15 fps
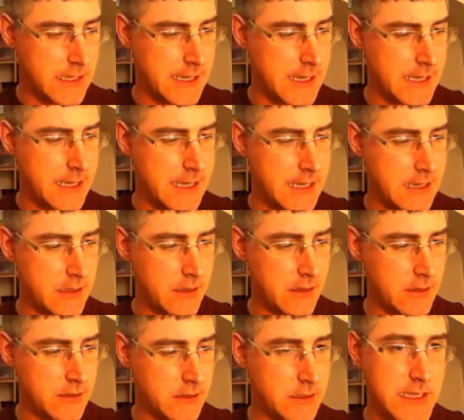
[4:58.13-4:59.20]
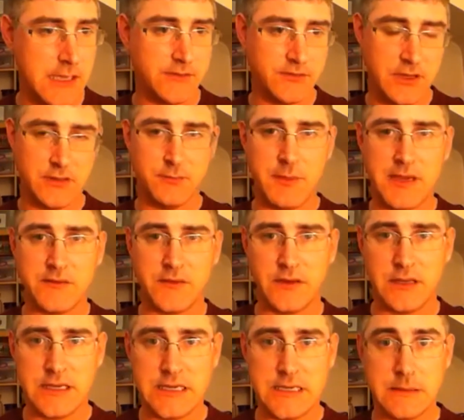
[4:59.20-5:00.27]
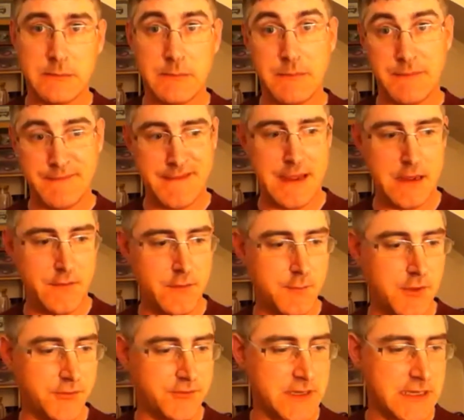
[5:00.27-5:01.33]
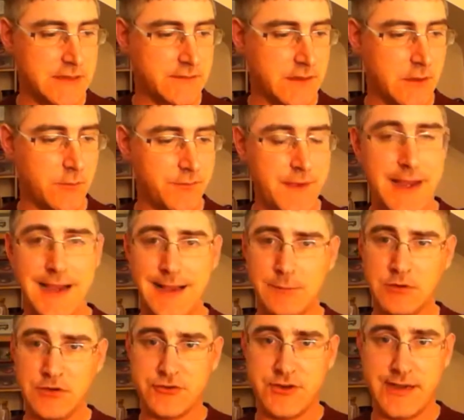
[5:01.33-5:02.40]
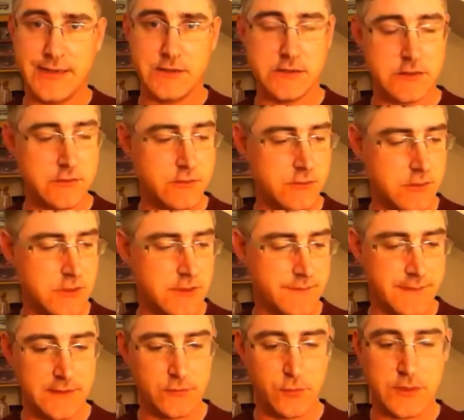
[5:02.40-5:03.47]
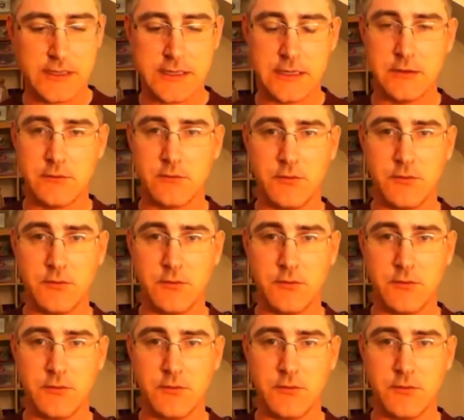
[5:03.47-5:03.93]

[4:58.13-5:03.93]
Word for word: Uh, yeah, so that's basically that on the mosquito. That I'm going to try and do this week, and